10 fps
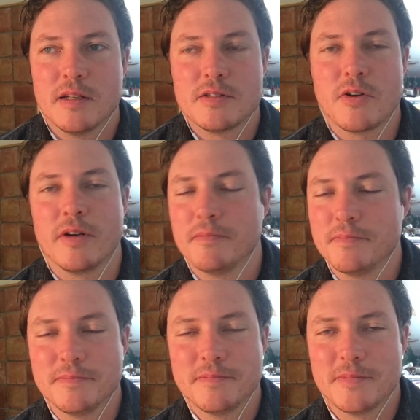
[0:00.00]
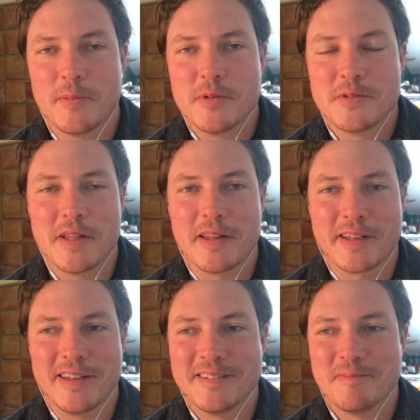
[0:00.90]
Sorry, let me say that
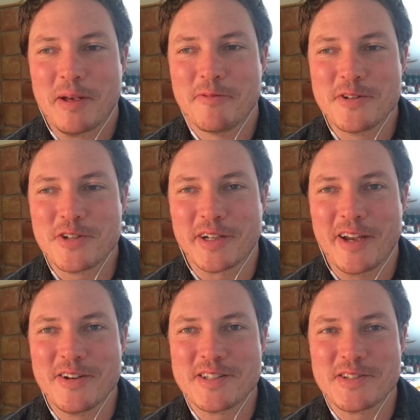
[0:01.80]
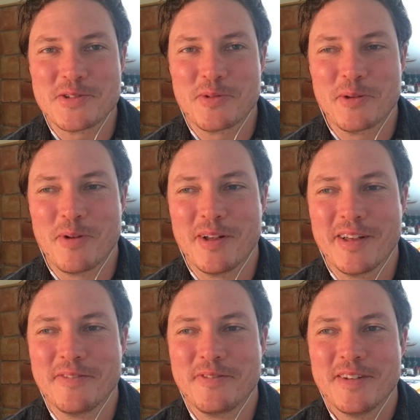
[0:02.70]
again. My friend John Kerry says this really well.
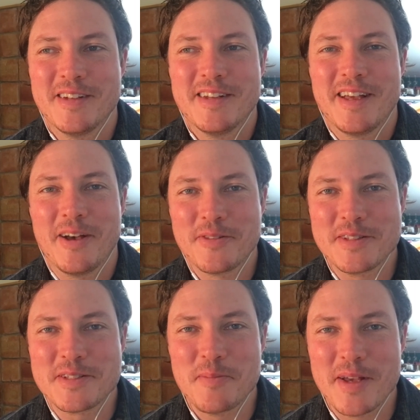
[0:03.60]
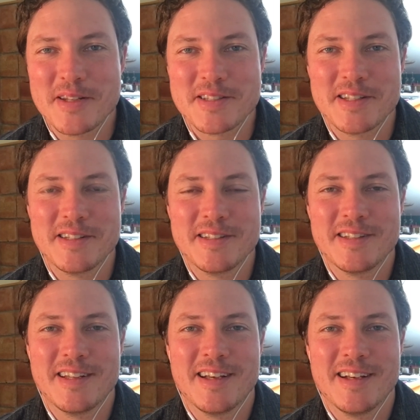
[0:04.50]
If health is to medicine
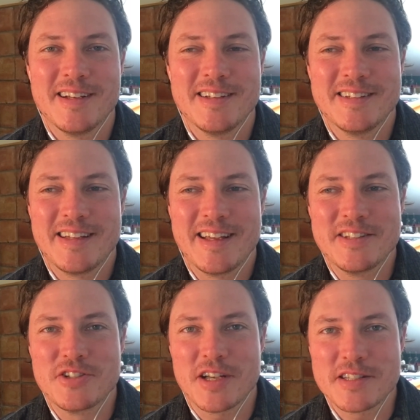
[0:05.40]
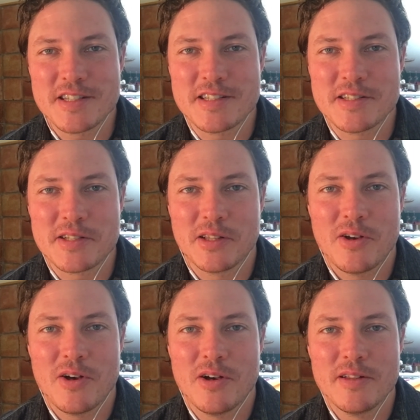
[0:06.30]
and justice is to
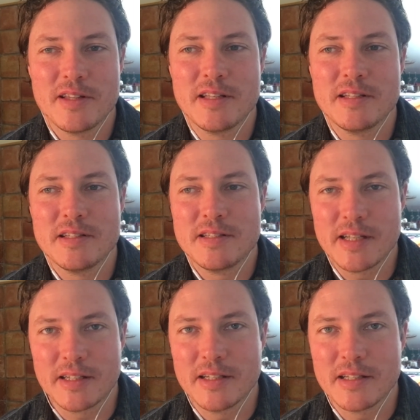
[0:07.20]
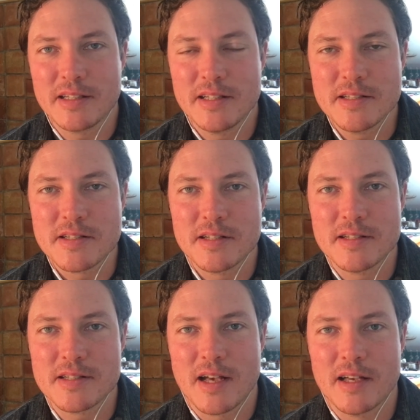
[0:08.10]
law, then dignity is to
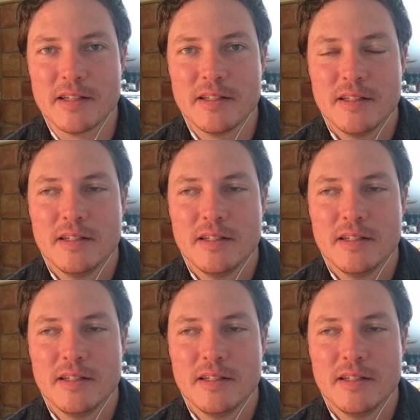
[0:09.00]
design.